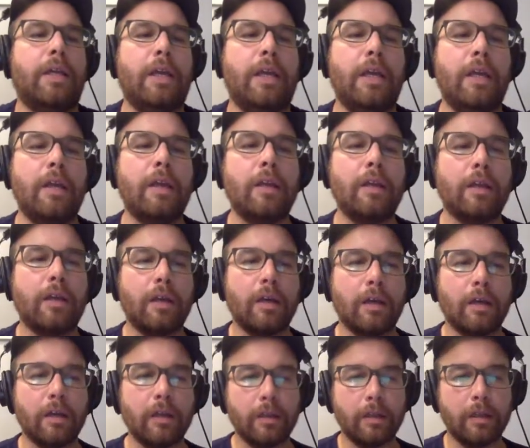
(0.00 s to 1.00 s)
and
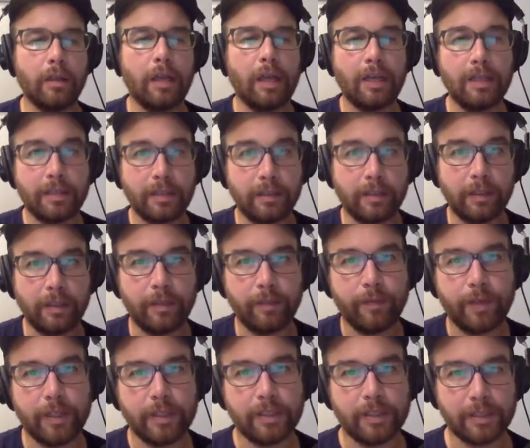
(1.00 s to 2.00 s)
uh, I still need to
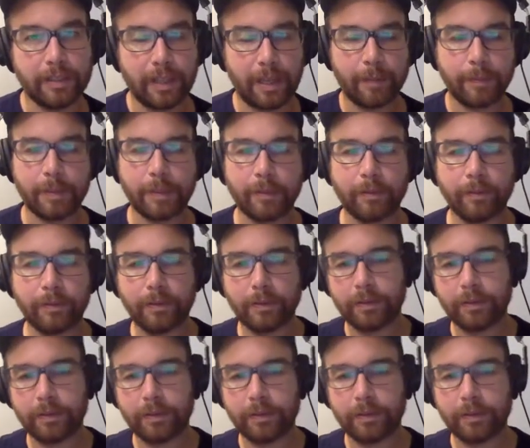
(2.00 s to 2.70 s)
finish this capstone.